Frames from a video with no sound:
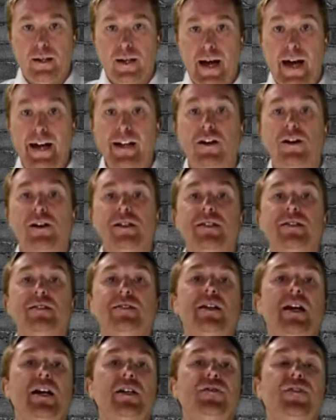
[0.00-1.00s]
Hey guys, in
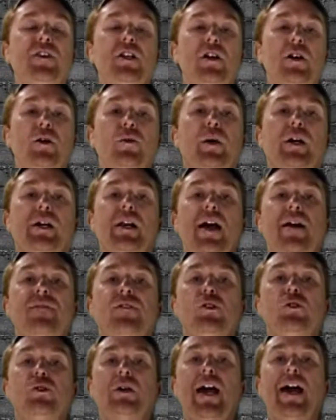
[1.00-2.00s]
today's video we're going to have a
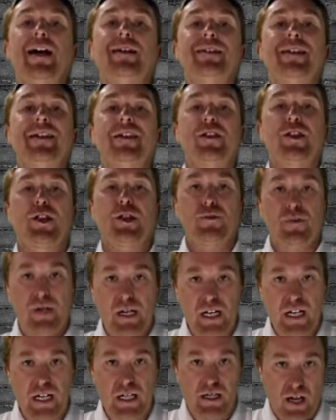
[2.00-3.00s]
look at the
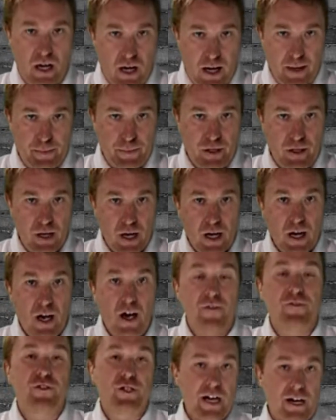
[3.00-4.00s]
3 types
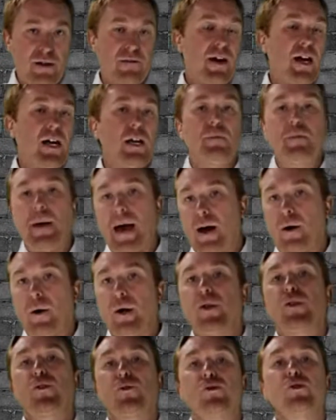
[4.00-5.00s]
of generating power
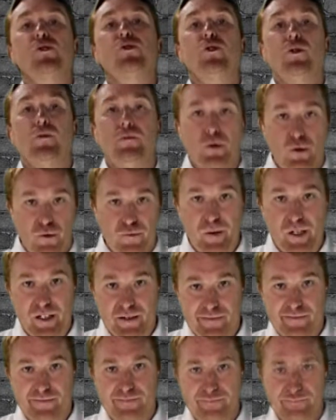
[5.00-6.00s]
through your movement.
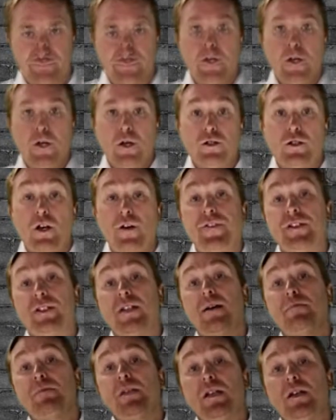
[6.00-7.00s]
So for
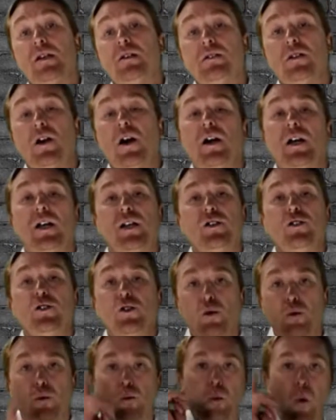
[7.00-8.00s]
some years I only
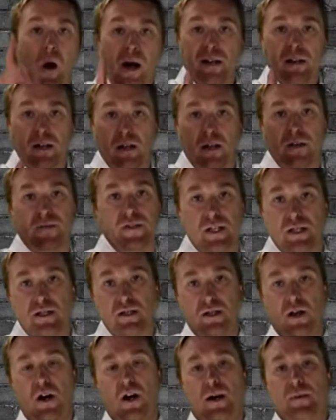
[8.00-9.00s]
knew one of these
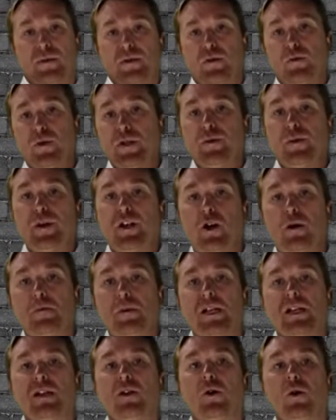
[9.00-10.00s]
types, which we
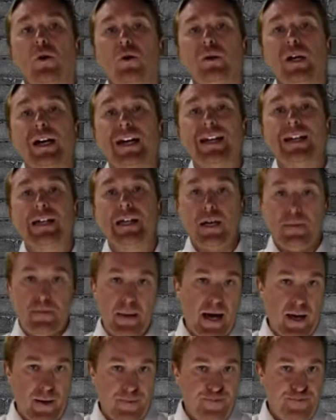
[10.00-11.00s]
commonly called kime.